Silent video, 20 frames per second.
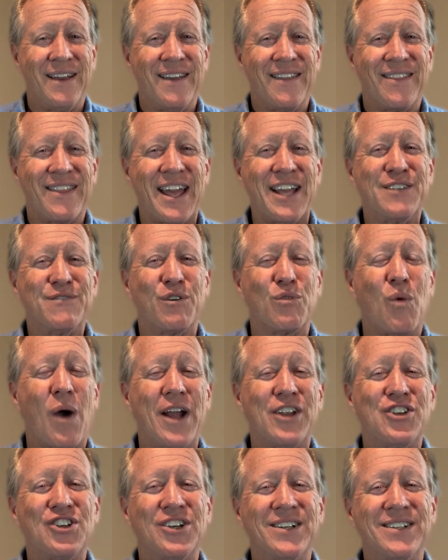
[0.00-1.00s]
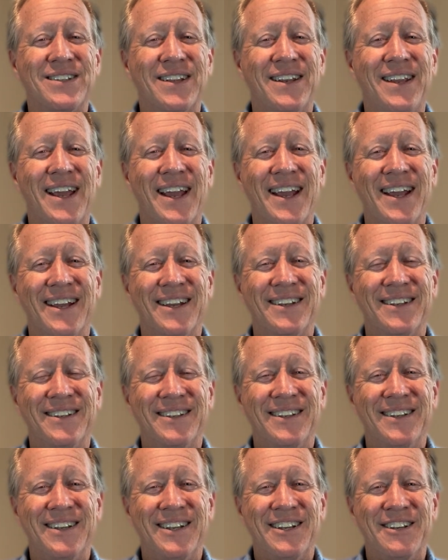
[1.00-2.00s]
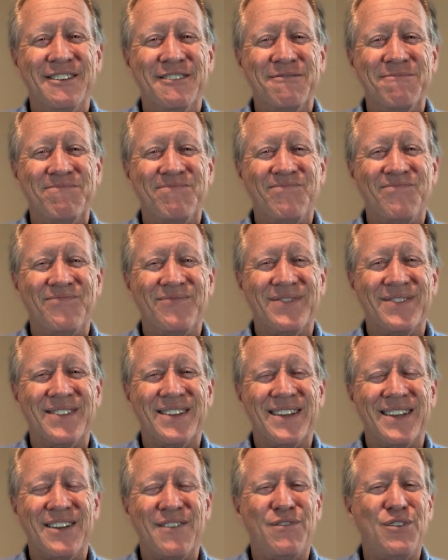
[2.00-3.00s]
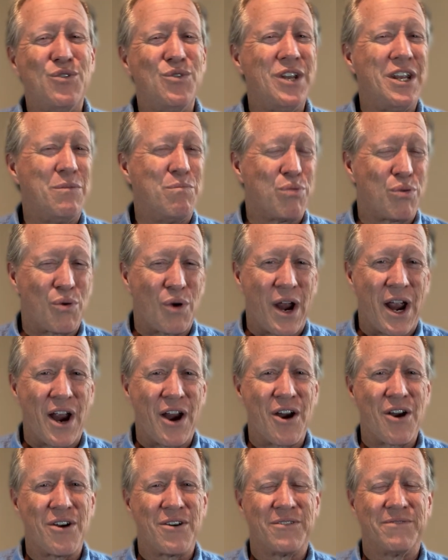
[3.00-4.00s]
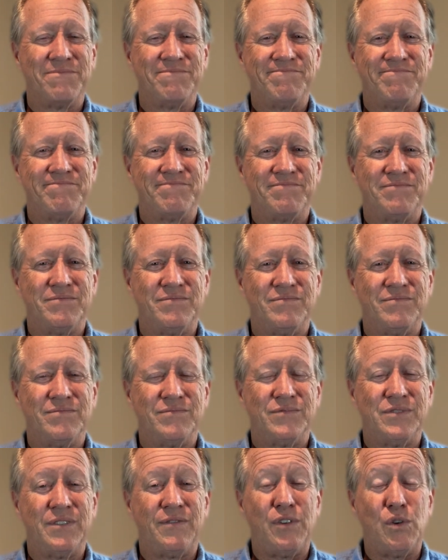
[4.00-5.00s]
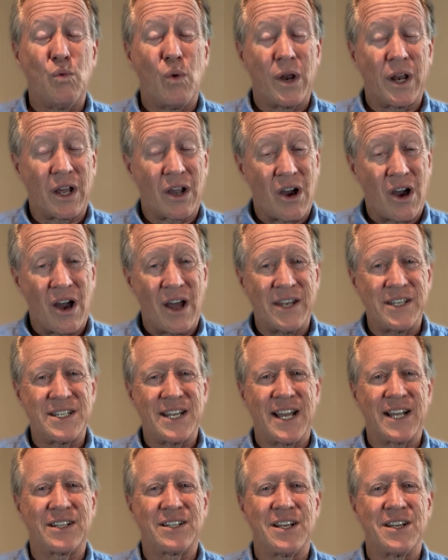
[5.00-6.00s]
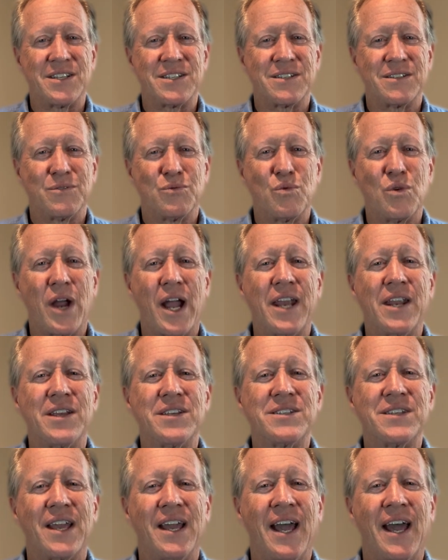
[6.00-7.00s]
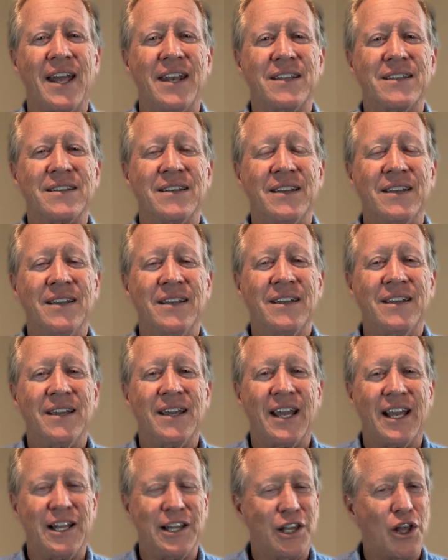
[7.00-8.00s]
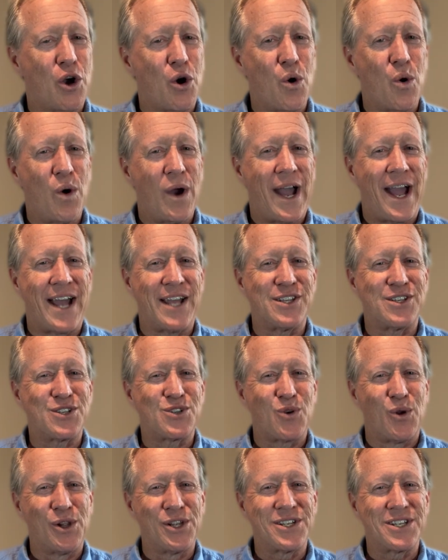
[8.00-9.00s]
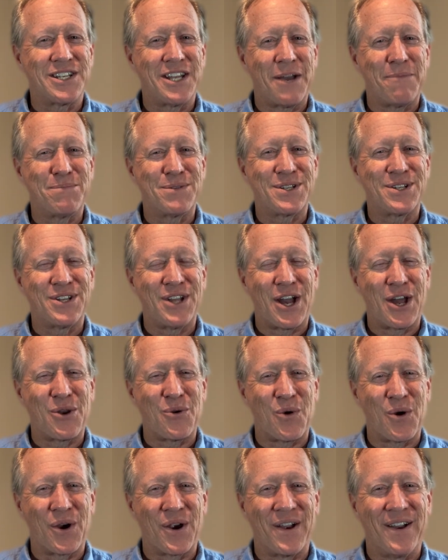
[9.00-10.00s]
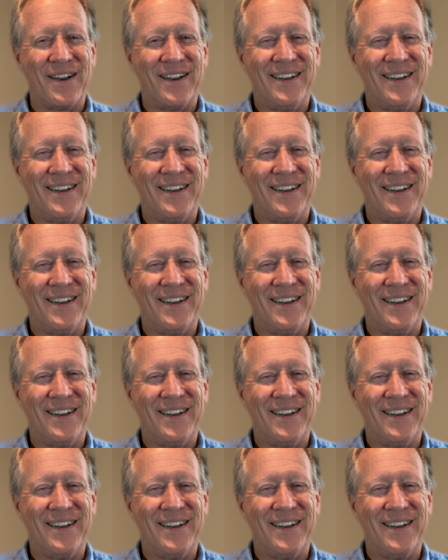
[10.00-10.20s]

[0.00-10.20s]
Thanks for watching today. If you need prayer, if you want to contact us, write us at hello@soulsteps.org.